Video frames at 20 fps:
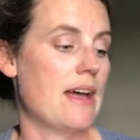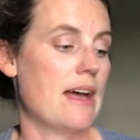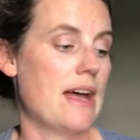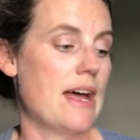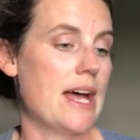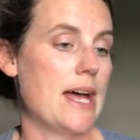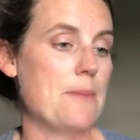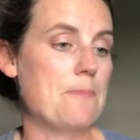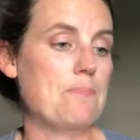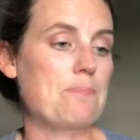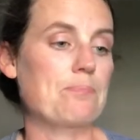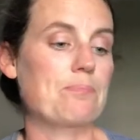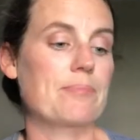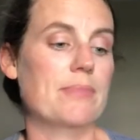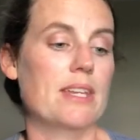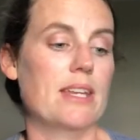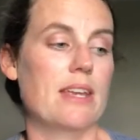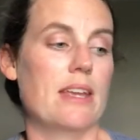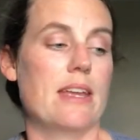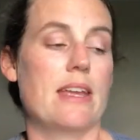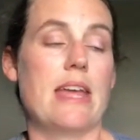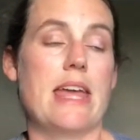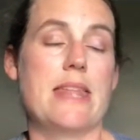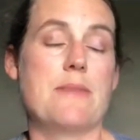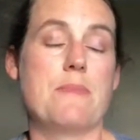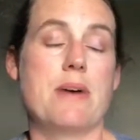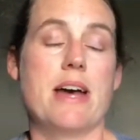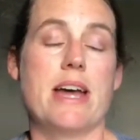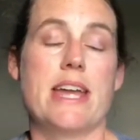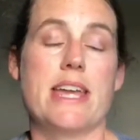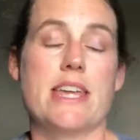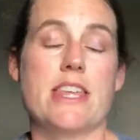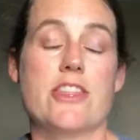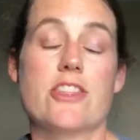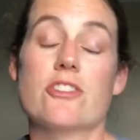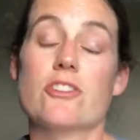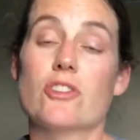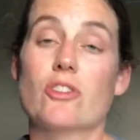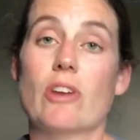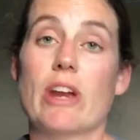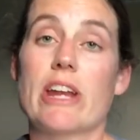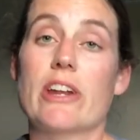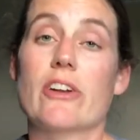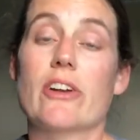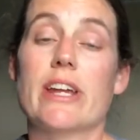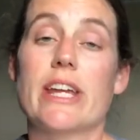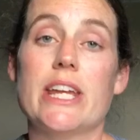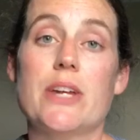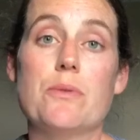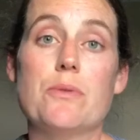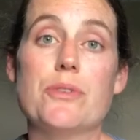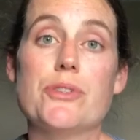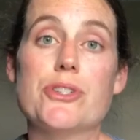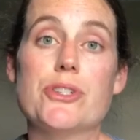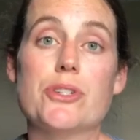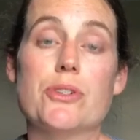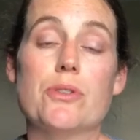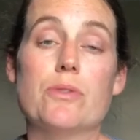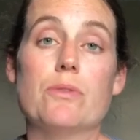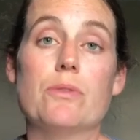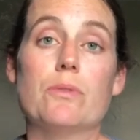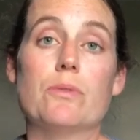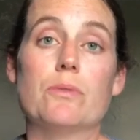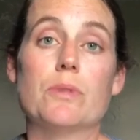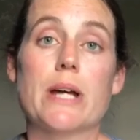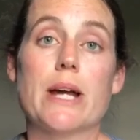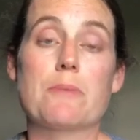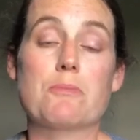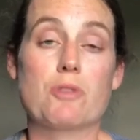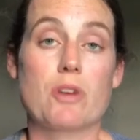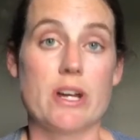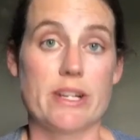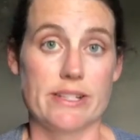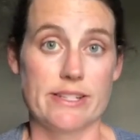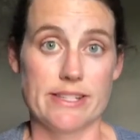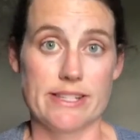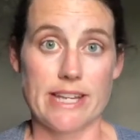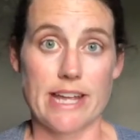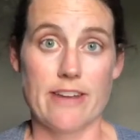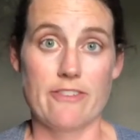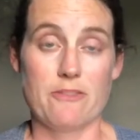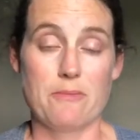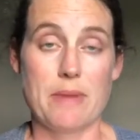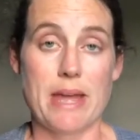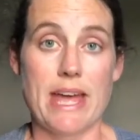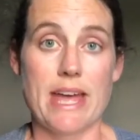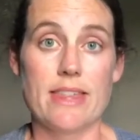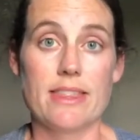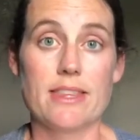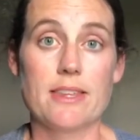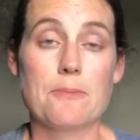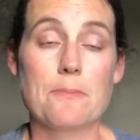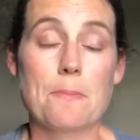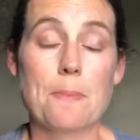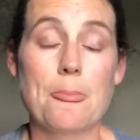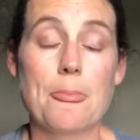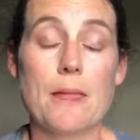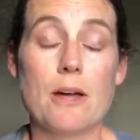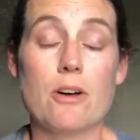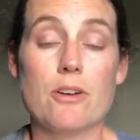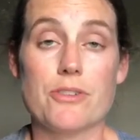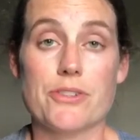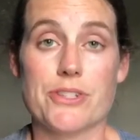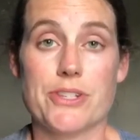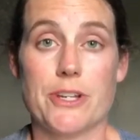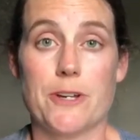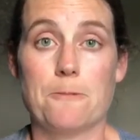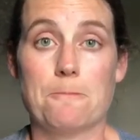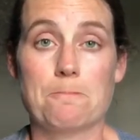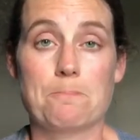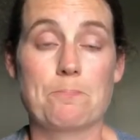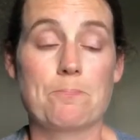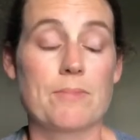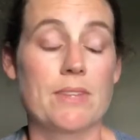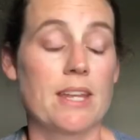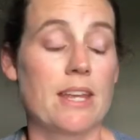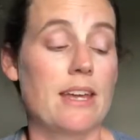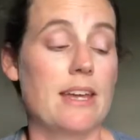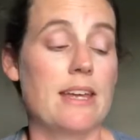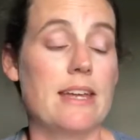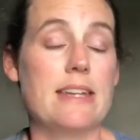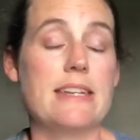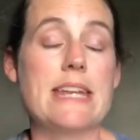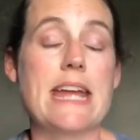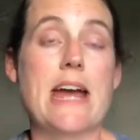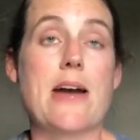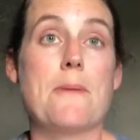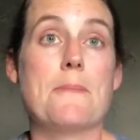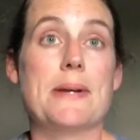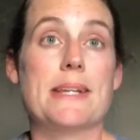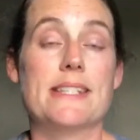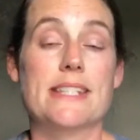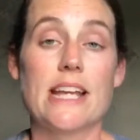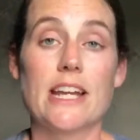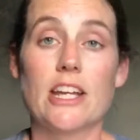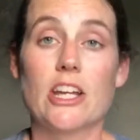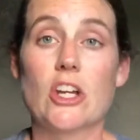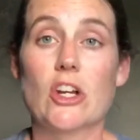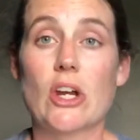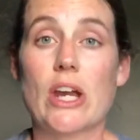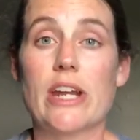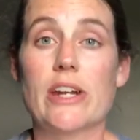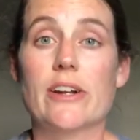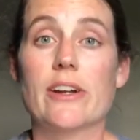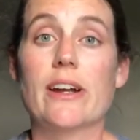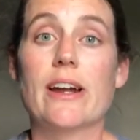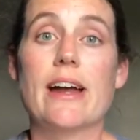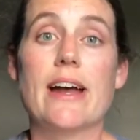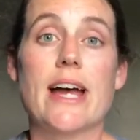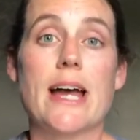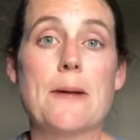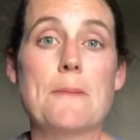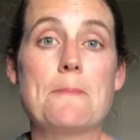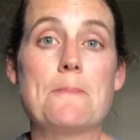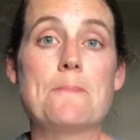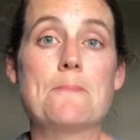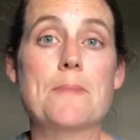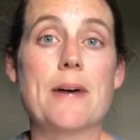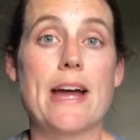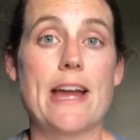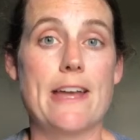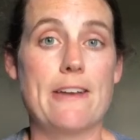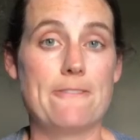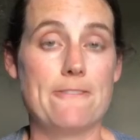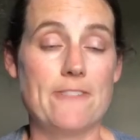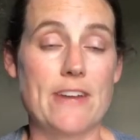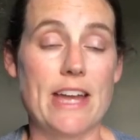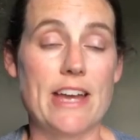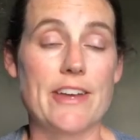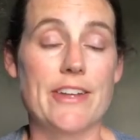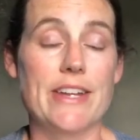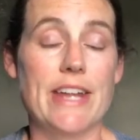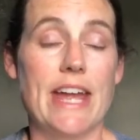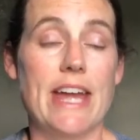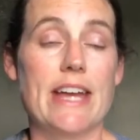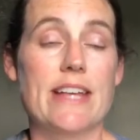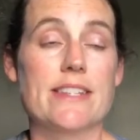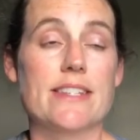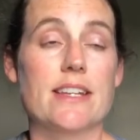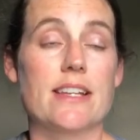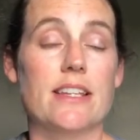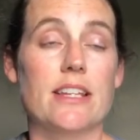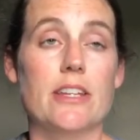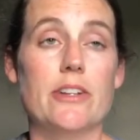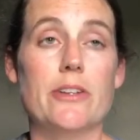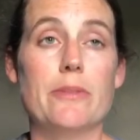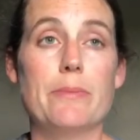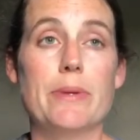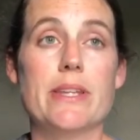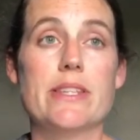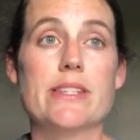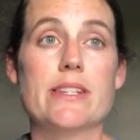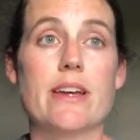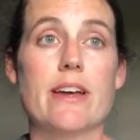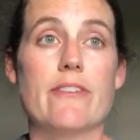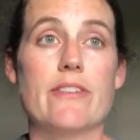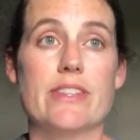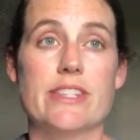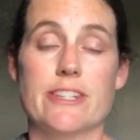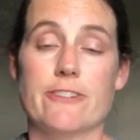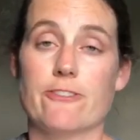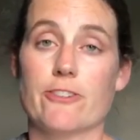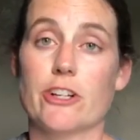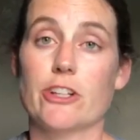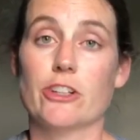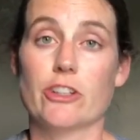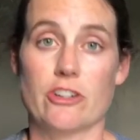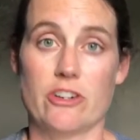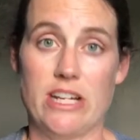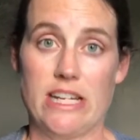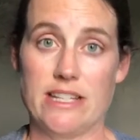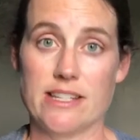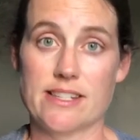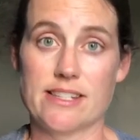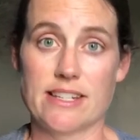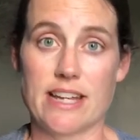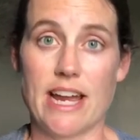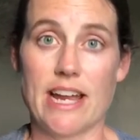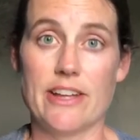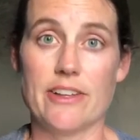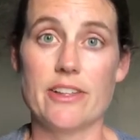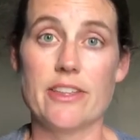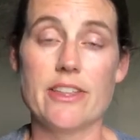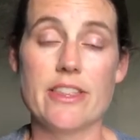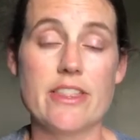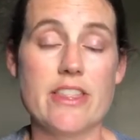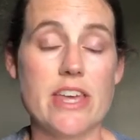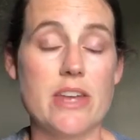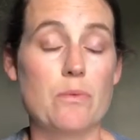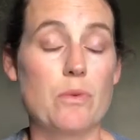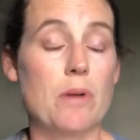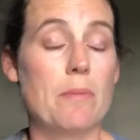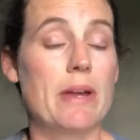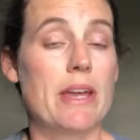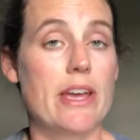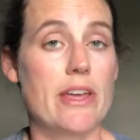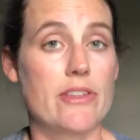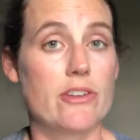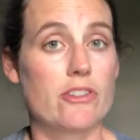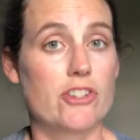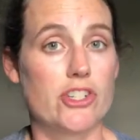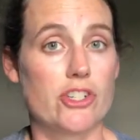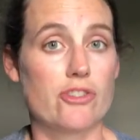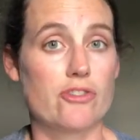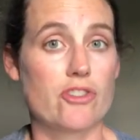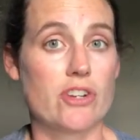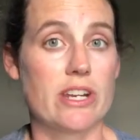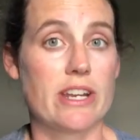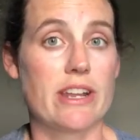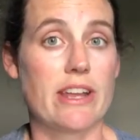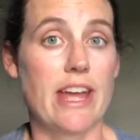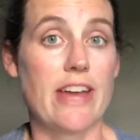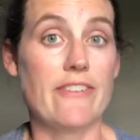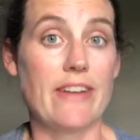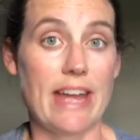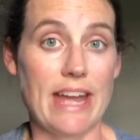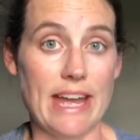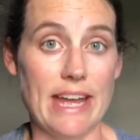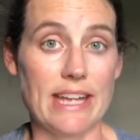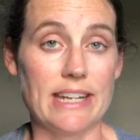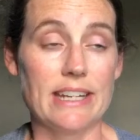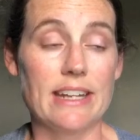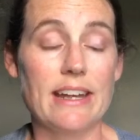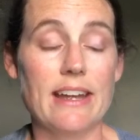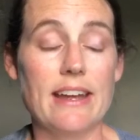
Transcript: And my third grader, he will do rod and staff math also. Now my second grader, I have found, has a little bit of a different learning style than what my other children have had.